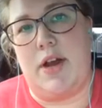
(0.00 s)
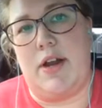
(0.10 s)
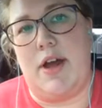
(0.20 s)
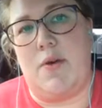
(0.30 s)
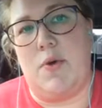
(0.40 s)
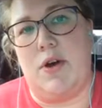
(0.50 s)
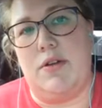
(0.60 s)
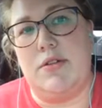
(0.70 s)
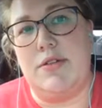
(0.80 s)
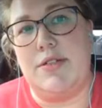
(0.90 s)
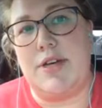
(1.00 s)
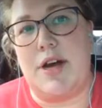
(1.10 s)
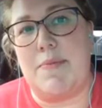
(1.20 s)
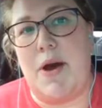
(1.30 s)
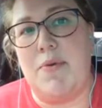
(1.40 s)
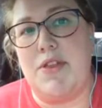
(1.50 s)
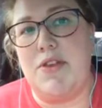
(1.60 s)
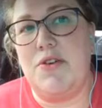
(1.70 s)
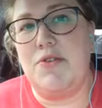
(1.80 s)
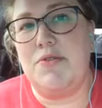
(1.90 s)
and I will talk about with
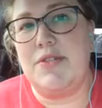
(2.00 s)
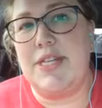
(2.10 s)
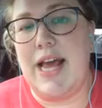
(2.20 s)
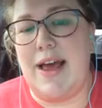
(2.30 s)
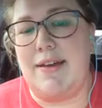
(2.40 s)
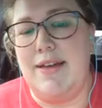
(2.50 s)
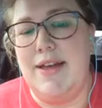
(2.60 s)
you today.